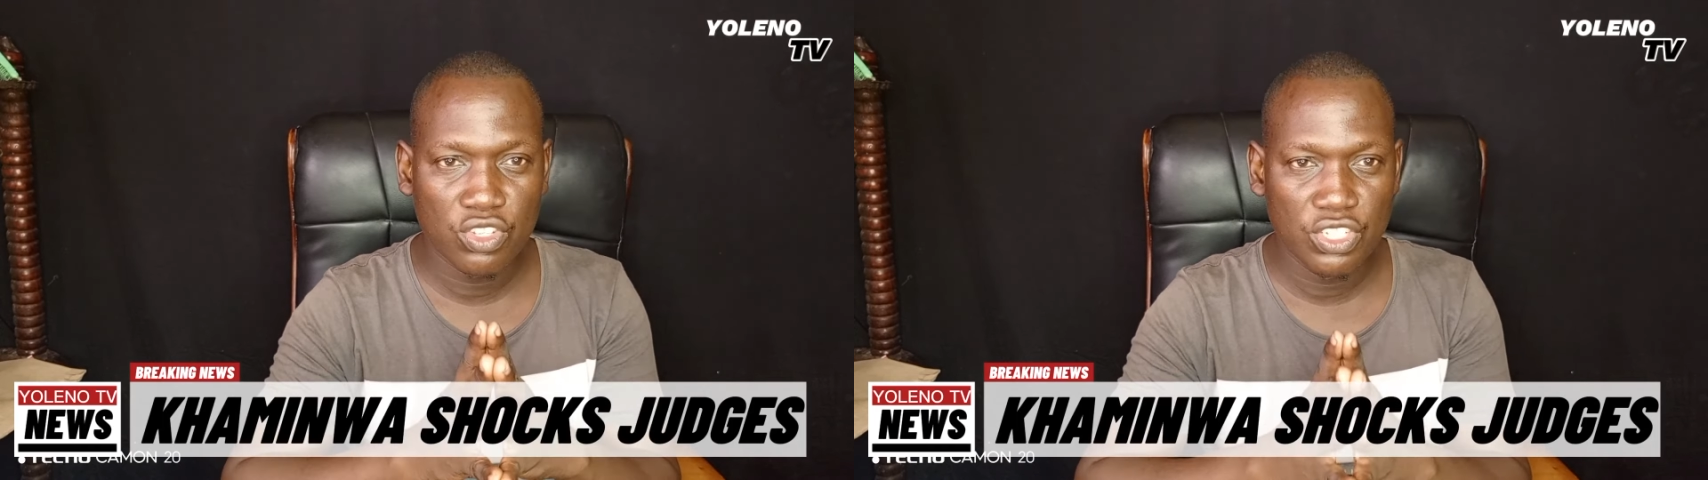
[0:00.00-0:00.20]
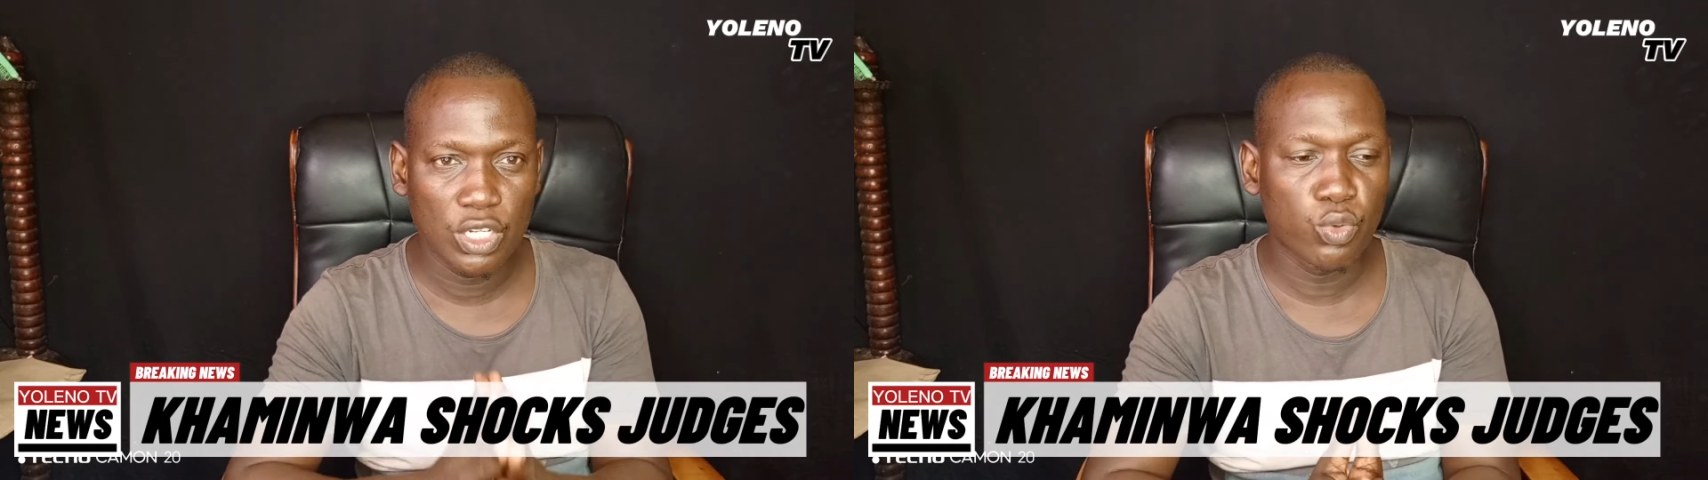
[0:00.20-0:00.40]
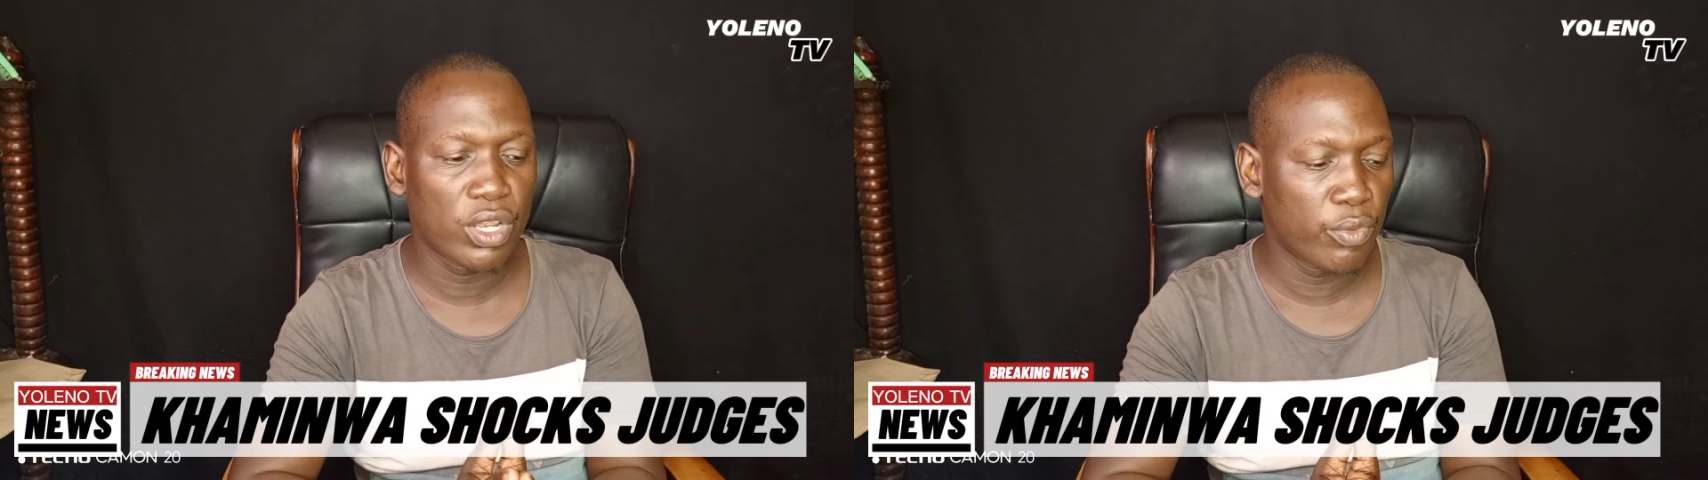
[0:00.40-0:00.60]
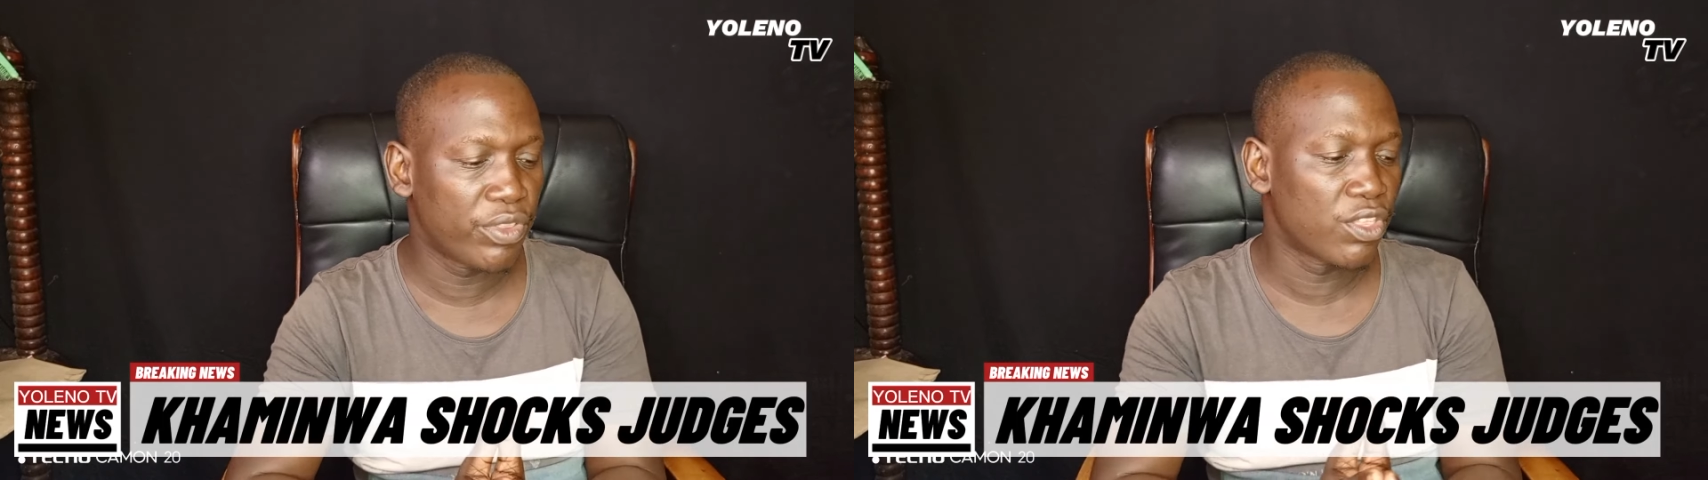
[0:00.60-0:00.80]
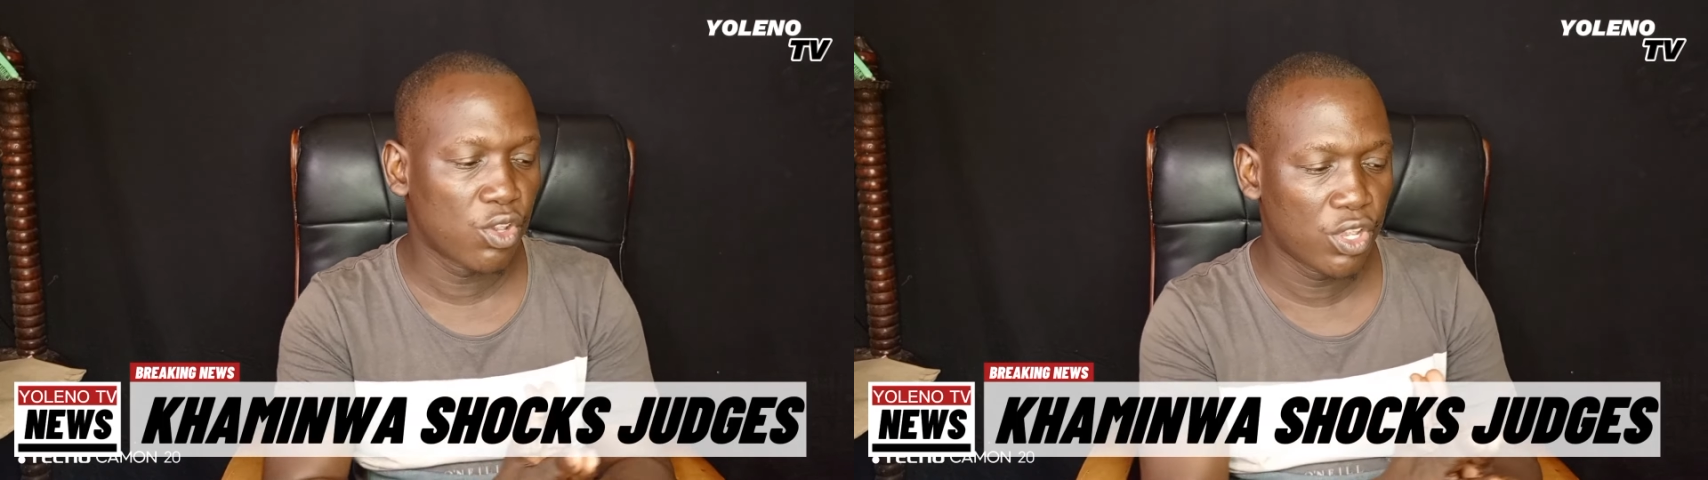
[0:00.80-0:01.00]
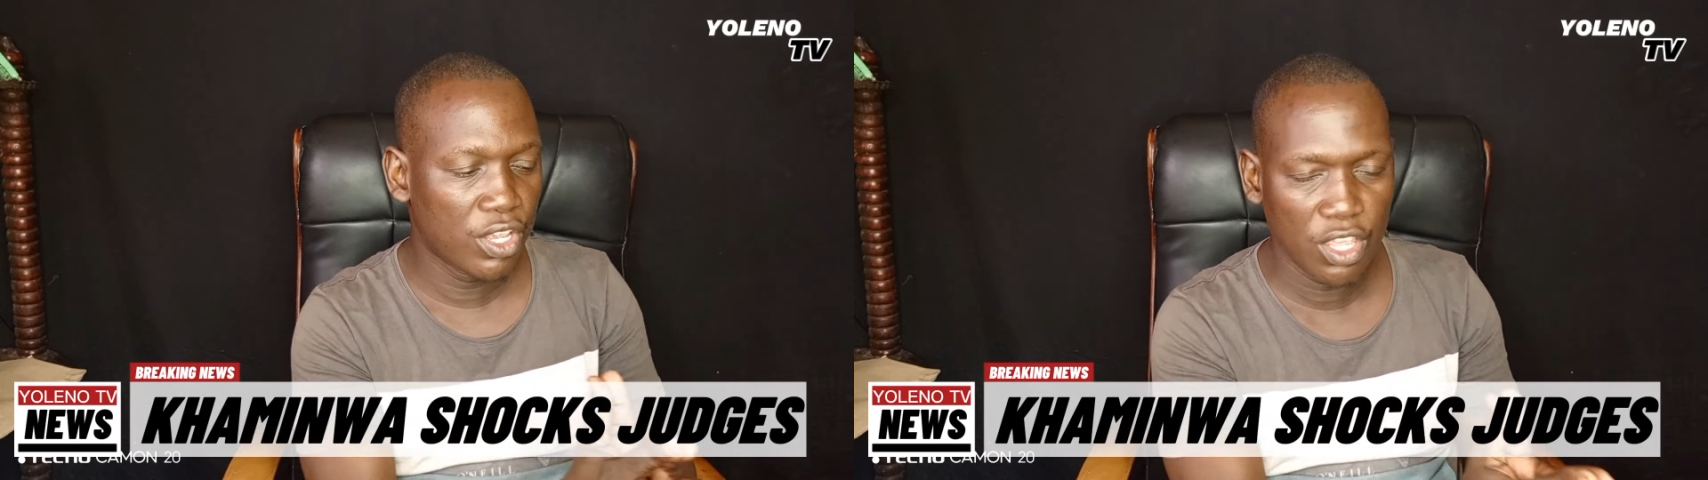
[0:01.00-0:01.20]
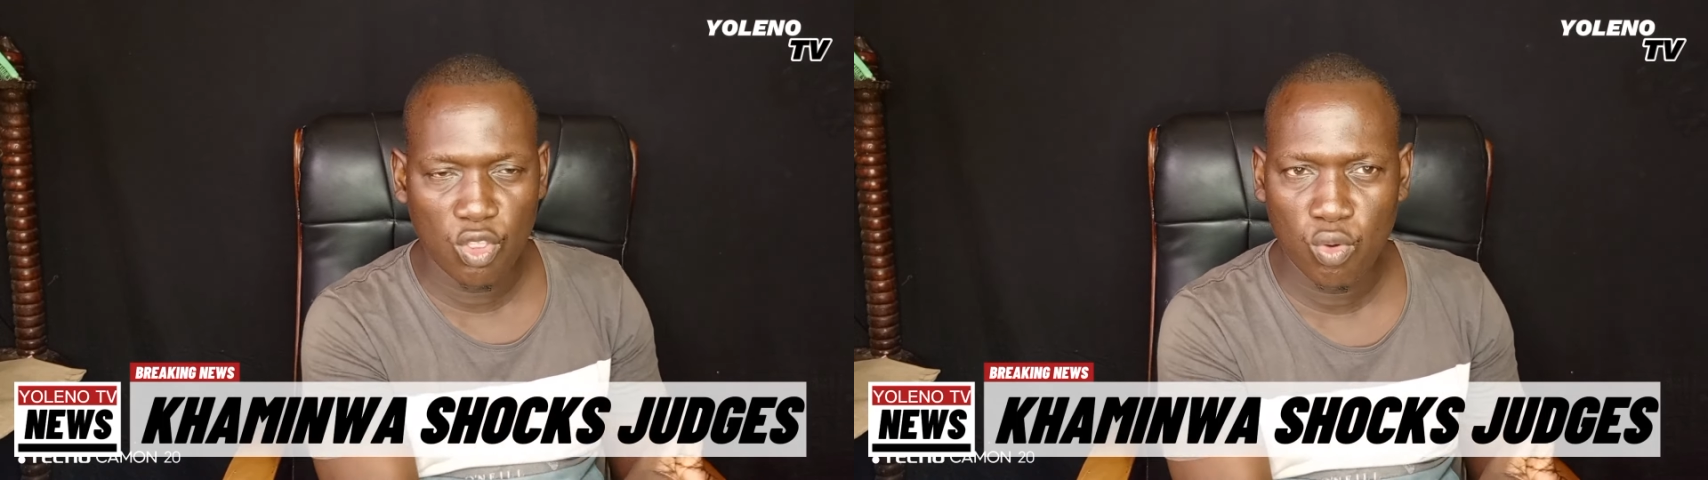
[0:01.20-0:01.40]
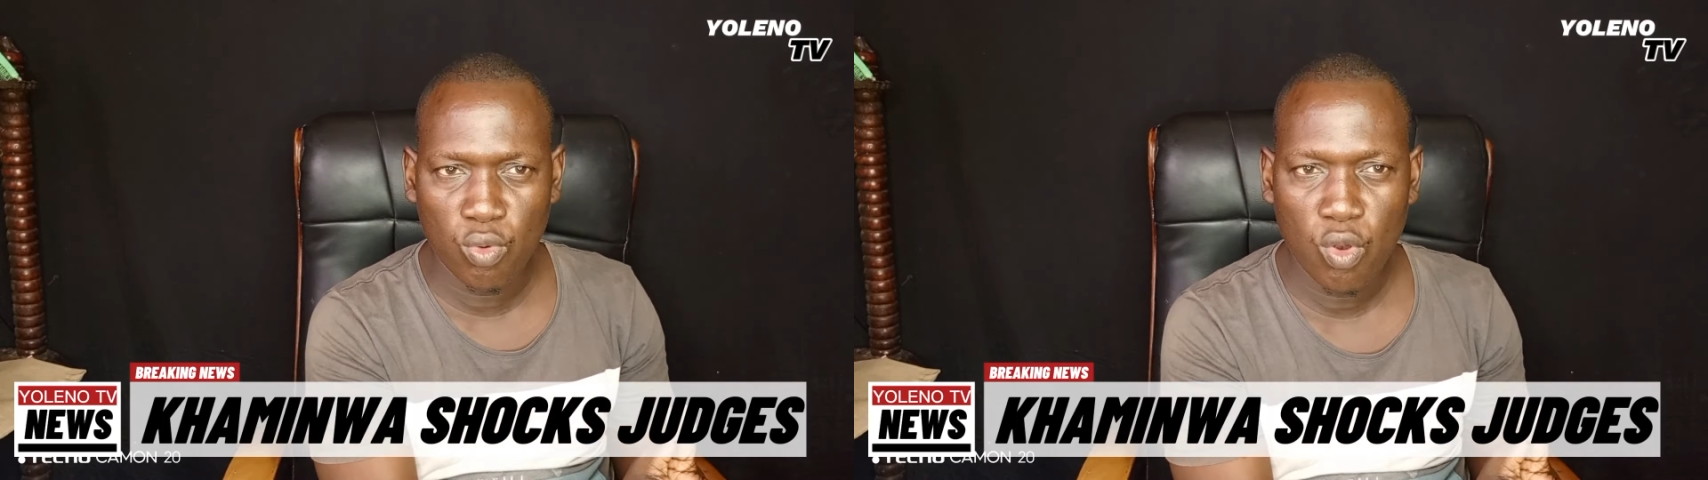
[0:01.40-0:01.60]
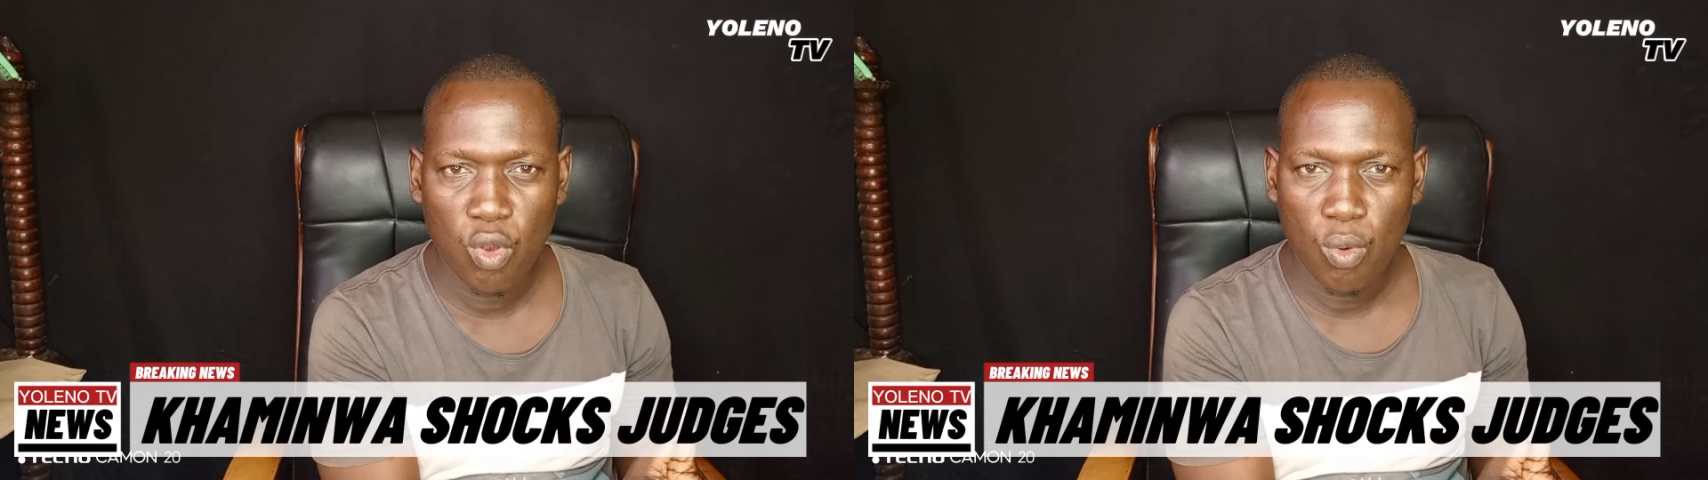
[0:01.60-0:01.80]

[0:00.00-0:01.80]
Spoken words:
sit well with Githu